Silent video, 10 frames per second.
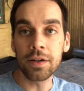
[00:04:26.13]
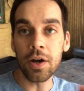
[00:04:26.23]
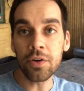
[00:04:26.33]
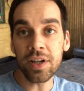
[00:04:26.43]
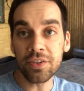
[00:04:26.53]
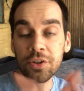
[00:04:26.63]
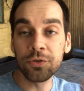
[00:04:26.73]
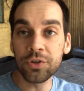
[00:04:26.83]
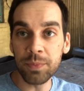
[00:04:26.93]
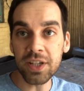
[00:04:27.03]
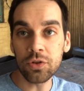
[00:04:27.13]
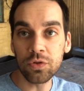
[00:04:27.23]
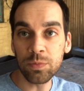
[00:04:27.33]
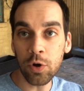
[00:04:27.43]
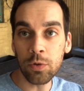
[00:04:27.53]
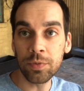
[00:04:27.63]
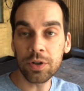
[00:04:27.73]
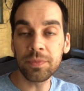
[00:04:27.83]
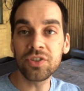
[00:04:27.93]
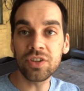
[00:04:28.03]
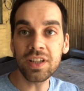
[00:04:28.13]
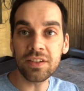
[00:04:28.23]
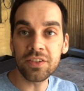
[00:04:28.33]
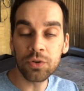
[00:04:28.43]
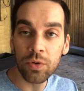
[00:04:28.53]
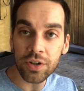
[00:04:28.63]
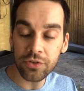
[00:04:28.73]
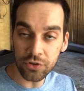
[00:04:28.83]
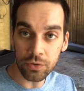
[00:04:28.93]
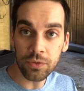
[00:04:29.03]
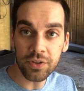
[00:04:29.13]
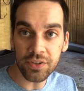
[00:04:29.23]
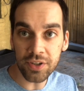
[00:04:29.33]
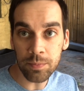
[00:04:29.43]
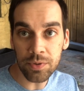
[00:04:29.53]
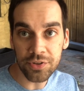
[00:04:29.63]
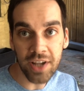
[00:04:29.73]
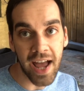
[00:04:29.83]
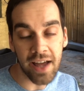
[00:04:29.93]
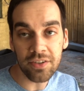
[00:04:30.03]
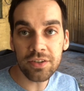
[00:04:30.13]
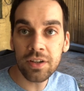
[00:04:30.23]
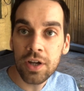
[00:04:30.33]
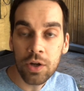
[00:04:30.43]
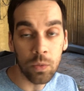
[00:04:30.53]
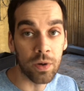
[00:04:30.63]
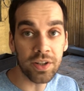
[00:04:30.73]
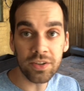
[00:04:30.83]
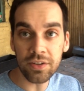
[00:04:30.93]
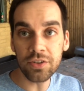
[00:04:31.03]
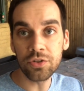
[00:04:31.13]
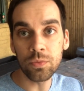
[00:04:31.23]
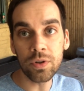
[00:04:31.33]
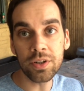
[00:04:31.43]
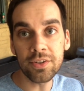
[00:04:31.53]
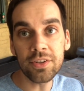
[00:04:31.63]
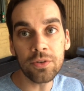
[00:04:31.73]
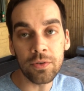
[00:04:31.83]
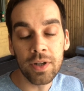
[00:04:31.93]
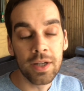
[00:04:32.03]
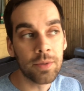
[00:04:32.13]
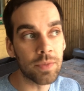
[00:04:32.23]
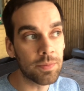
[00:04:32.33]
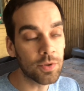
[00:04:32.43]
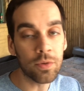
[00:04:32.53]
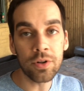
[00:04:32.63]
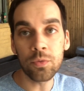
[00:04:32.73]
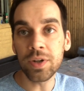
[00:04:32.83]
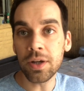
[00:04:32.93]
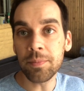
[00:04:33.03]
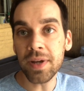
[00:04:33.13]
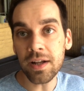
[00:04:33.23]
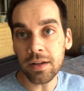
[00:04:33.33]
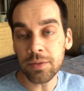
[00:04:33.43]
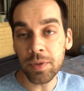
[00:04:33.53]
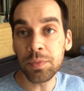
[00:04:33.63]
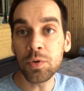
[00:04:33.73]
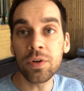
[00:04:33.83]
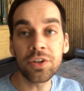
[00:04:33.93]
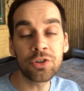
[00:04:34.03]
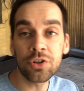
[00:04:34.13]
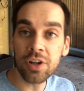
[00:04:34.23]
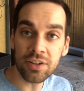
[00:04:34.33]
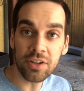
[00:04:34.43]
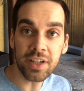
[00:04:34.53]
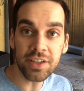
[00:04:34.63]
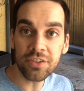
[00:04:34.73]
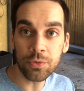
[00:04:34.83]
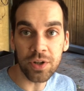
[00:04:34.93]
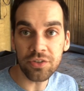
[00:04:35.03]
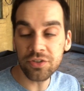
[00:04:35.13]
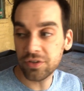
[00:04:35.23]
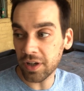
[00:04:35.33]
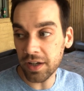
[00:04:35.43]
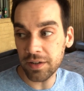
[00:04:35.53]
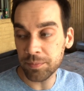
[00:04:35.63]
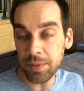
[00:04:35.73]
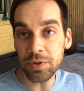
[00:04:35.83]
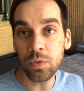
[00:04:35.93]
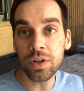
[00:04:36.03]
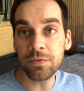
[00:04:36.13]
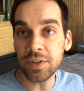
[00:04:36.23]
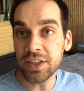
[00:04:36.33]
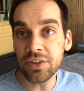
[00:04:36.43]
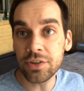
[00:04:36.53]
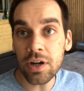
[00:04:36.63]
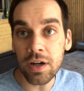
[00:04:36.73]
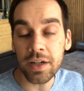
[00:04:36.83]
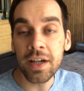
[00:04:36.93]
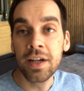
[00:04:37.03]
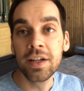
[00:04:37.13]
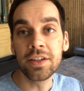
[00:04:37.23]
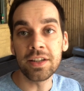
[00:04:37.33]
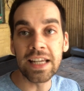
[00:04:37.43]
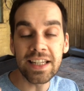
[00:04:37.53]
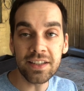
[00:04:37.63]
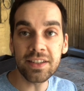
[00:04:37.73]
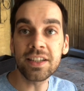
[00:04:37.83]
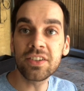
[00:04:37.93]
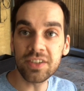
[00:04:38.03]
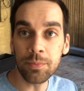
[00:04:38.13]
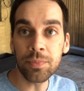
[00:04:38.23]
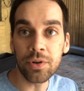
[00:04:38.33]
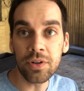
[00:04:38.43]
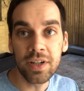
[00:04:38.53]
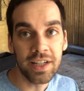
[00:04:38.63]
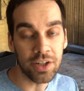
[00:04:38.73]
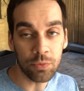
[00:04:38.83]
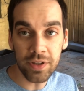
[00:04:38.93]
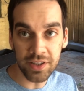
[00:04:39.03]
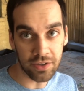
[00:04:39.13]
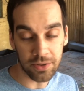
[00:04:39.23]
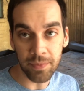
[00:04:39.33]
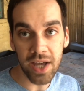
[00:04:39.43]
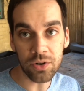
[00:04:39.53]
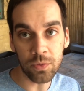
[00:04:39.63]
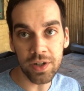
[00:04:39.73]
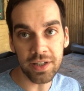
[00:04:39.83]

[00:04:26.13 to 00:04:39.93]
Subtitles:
Okay, so to make your Rube Goldberg machines, you want to choose a simple task. What is it that you want to do? Maybe you want to ring a bell. Maybe you want to turn on a light switch. Maybe you want to feed the dog. Anything simple, it really doesn't matter what it